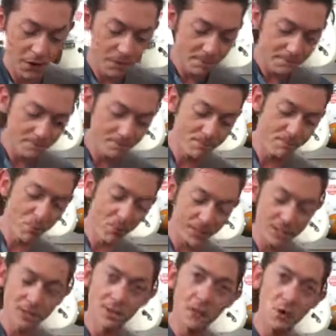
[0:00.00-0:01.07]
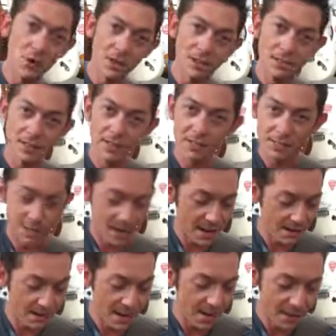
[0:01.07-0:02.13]
of the prettiest choruses
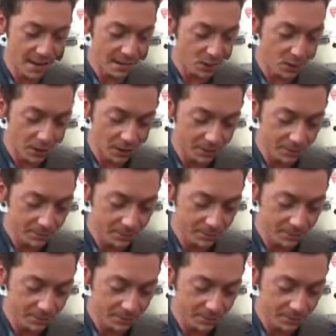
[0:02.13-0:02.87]
I've ever heard.